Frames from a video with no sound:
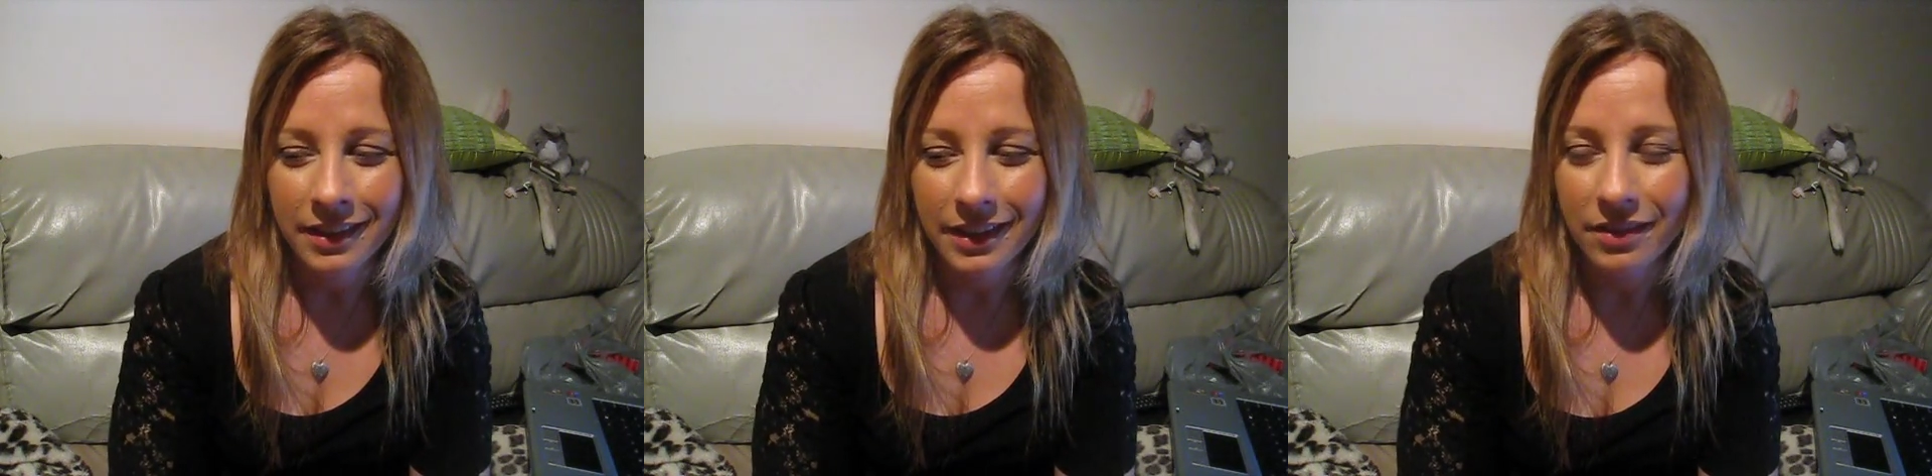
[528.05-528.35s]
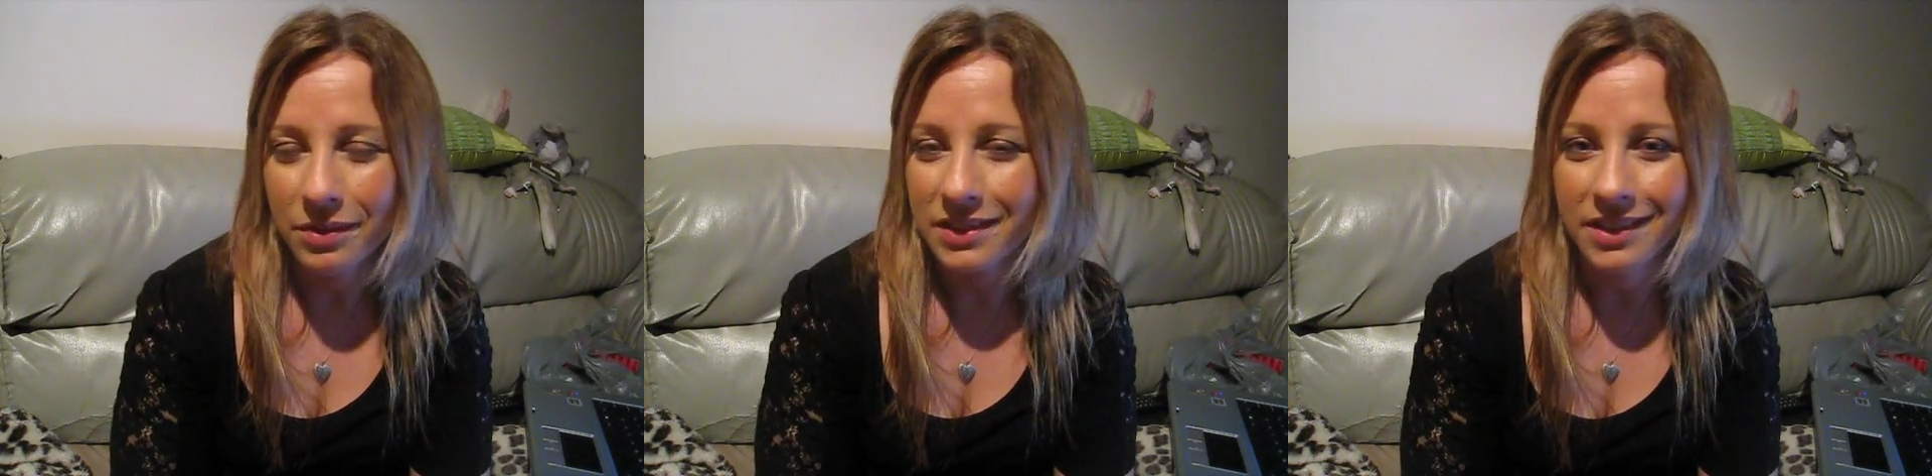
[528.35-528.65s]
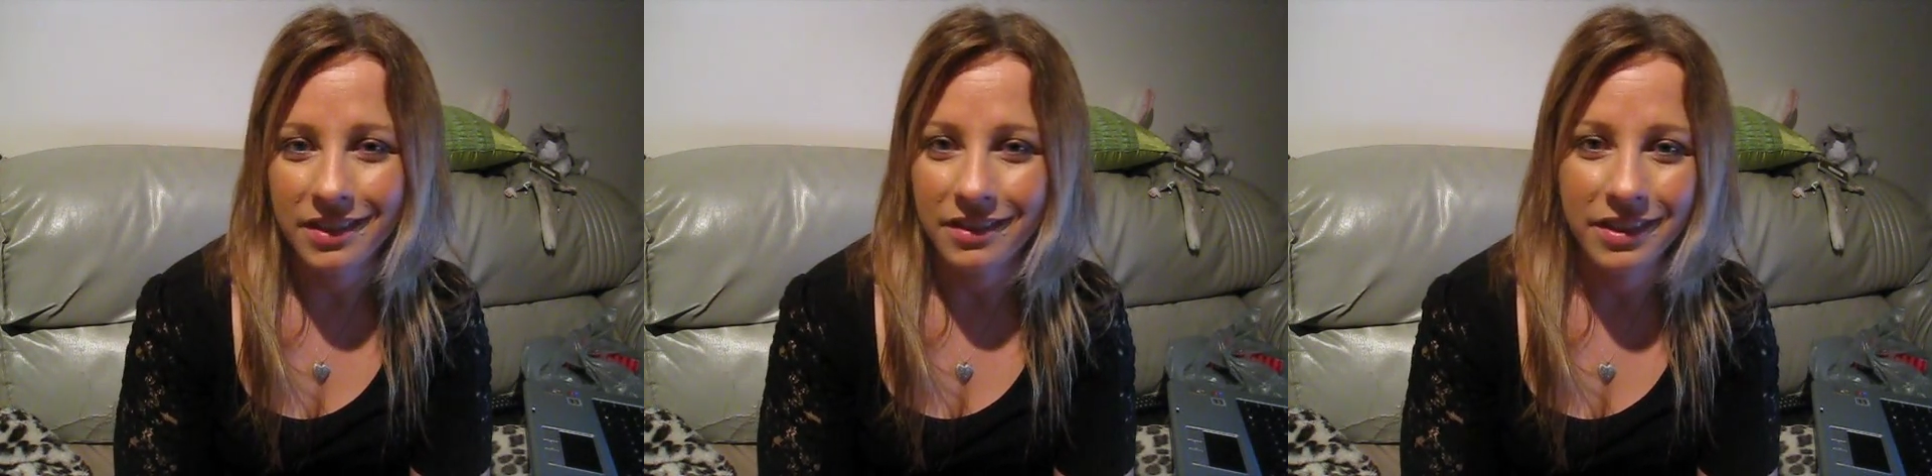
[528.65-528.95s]
everyone's
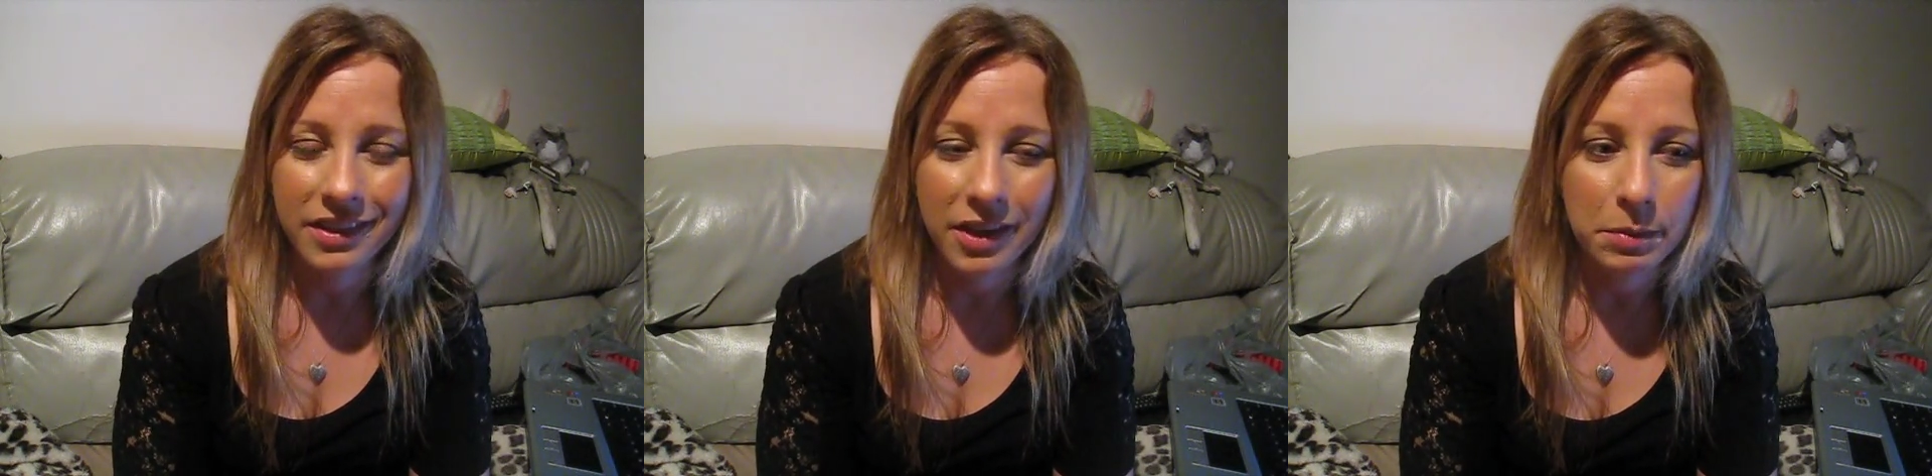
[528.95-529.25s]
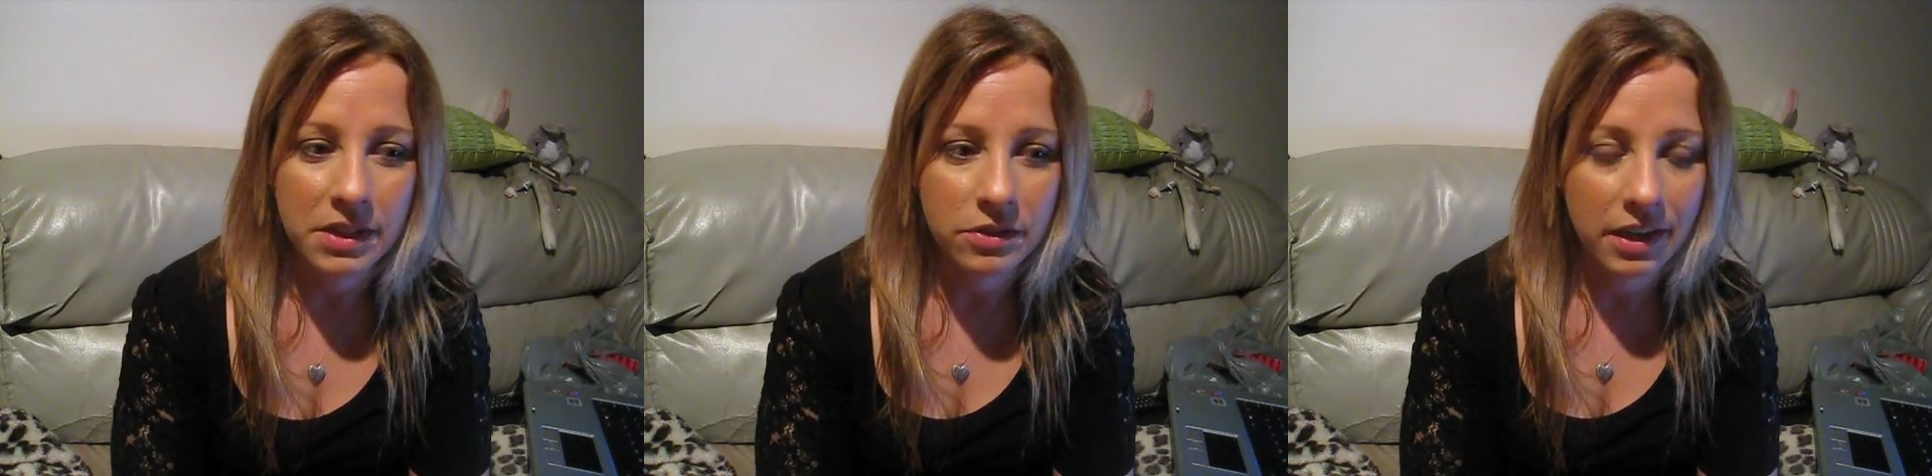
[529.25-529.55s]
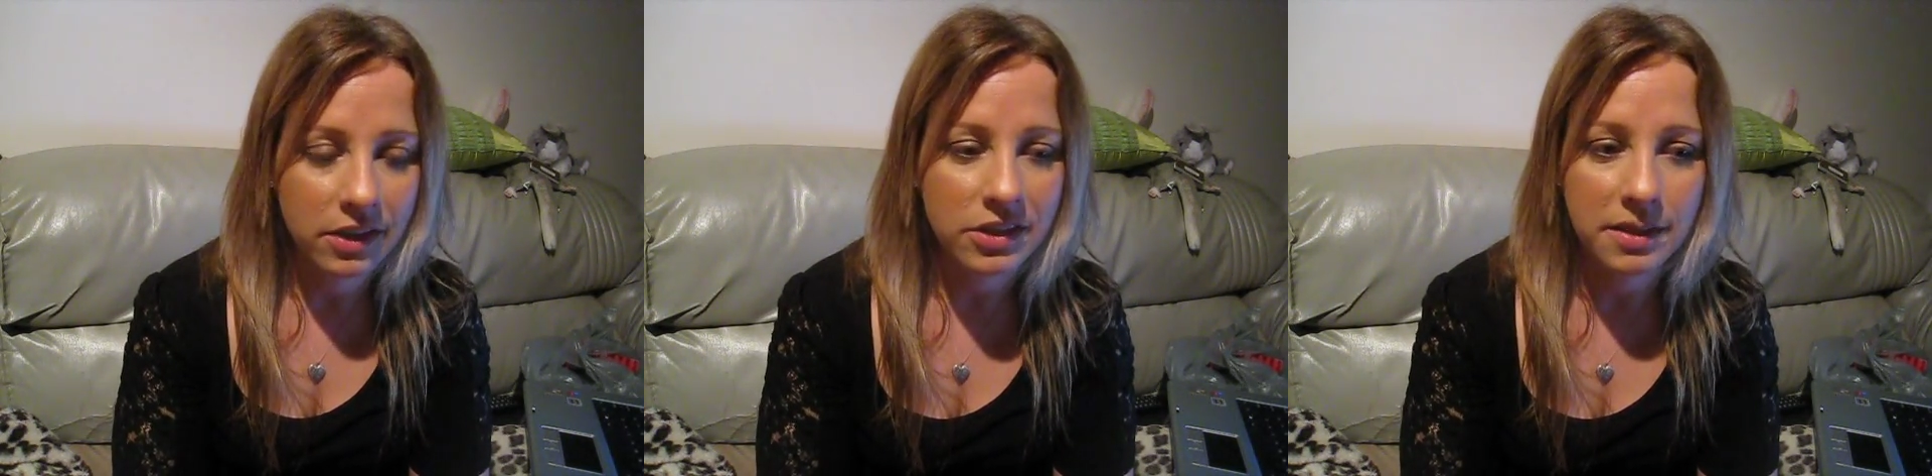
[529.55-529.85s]
got their own coping
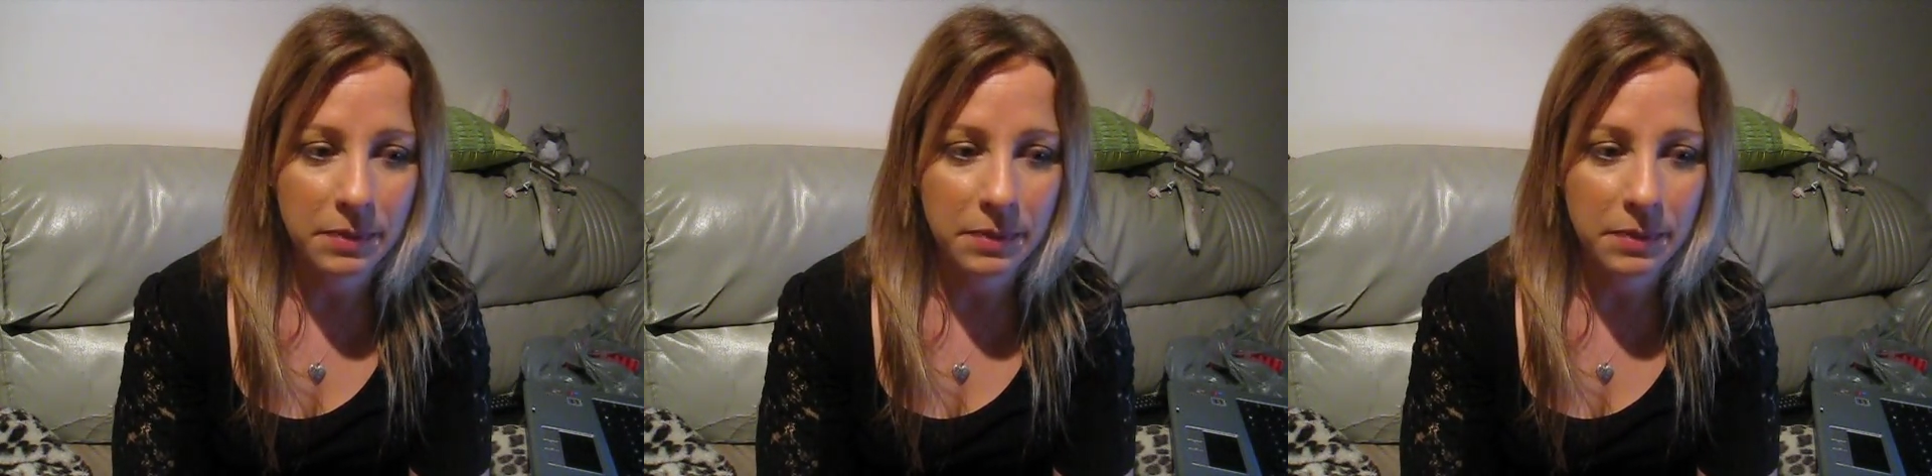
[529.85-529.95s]
strategies,